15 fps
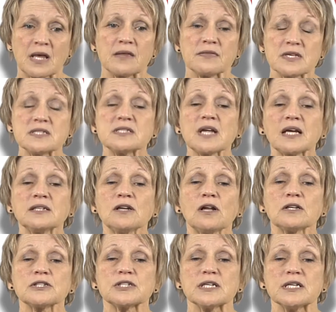This
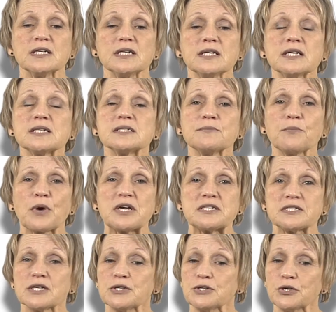technology is
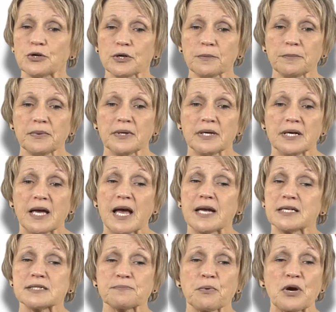embraced in Europe and
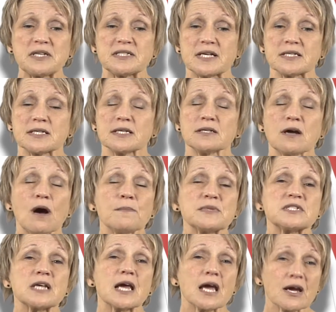is present in
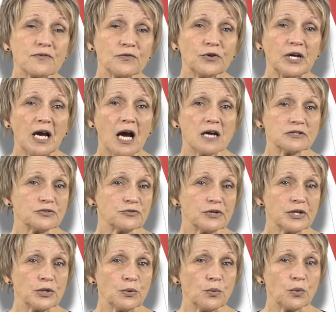almost every country
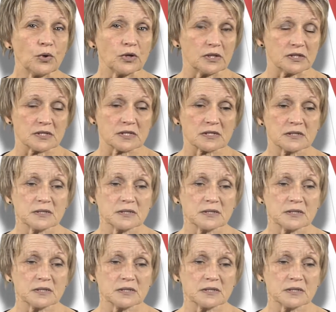in the world.